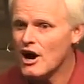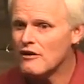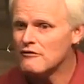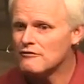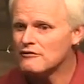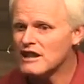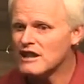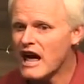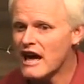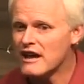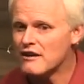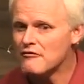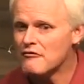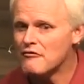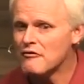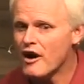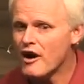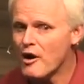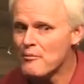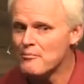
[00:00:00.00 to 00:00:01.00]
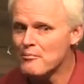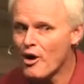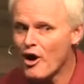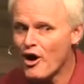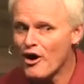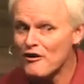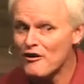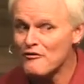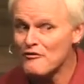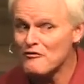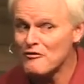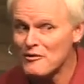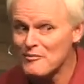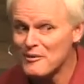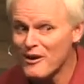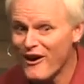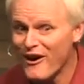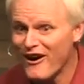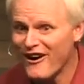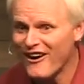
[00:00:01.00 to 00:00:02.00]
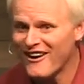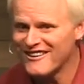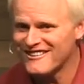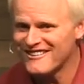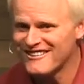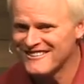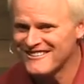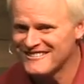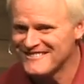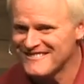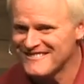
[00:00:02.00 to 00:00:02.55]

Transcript: of life apart from God.